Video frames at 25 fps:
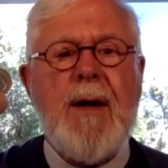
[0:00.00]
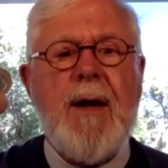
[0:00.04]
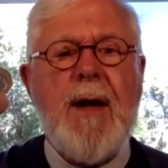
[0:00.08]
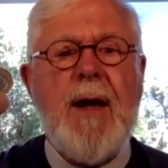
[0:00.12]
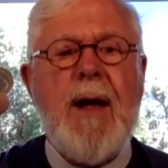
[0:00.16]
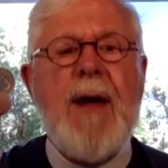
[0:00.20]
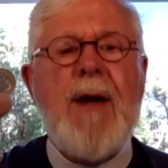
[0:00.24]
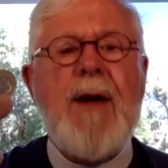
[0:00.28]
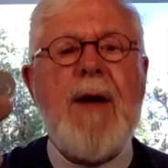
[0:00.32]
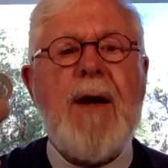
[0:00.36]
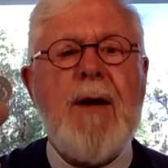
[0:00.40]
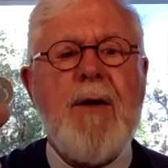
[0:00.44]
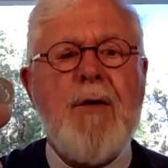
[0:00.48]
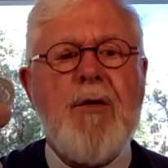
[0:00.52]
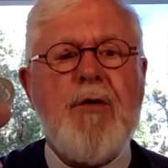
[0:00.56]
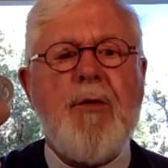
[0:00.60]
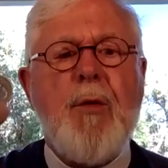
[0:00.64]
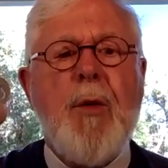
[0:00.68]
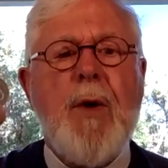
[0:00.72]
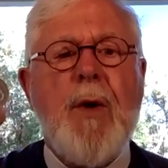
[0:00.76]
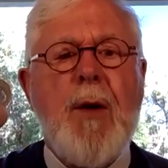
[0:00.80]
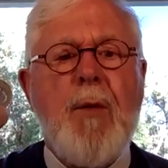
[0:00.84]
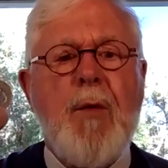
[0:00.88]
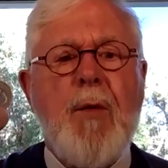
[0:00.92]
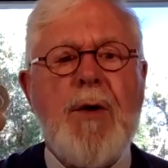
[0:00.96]
And here's
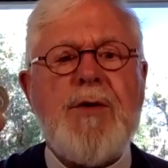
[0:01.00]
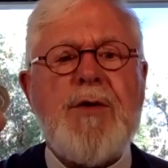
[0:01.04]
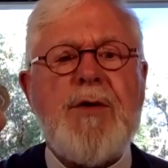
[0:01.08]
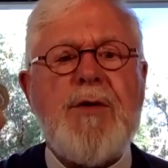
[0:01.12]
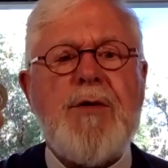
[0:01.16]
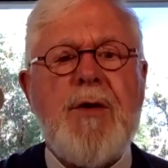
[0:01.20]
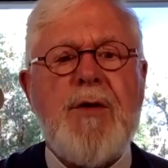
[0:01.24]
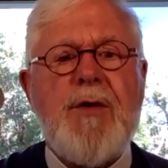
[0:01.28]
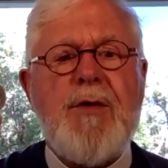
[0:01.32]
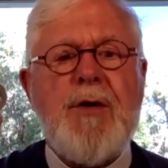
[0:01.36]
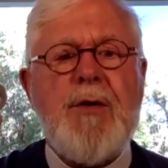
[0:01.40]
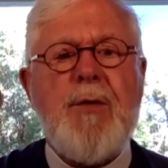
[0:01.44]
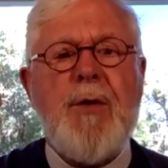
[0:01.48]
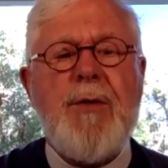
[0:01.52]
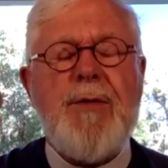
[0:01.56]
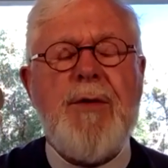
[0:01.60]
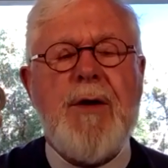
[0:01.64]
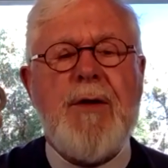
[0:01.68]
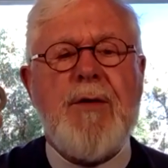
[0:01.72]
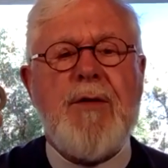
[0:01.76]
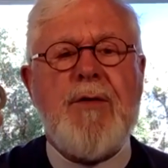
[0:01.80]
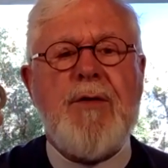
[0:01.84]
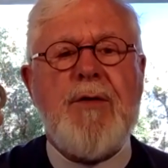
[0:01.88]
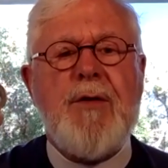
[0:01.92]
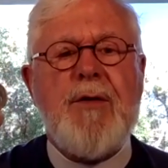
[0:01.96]
what I want you to do with
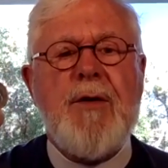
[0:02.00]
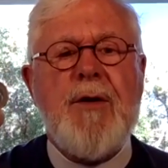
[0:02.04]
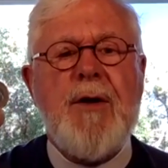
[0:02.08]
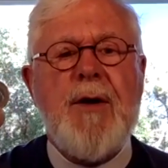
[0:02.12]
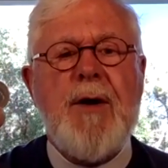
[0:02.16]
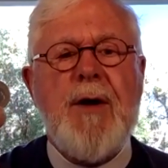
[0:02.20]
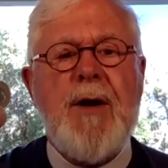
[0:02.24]
this.